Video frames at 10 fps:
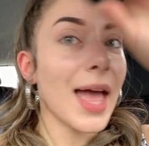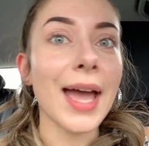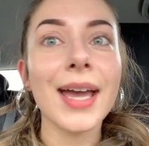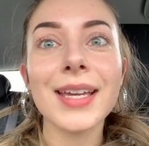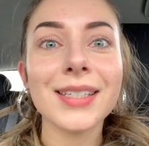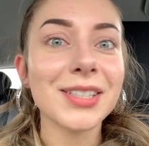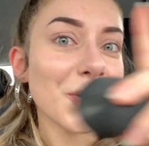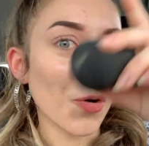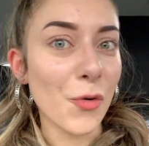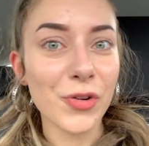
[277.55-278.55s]

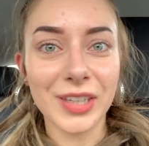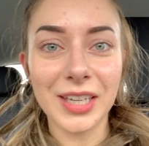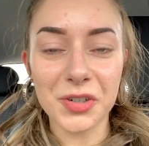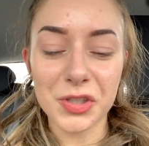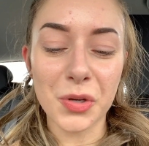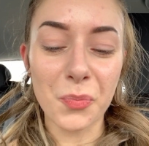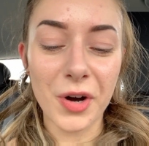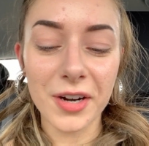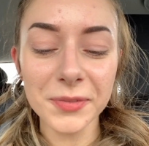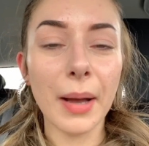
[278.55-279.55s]
and over here
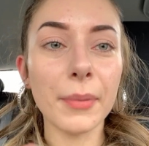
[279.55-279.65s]
somewhere.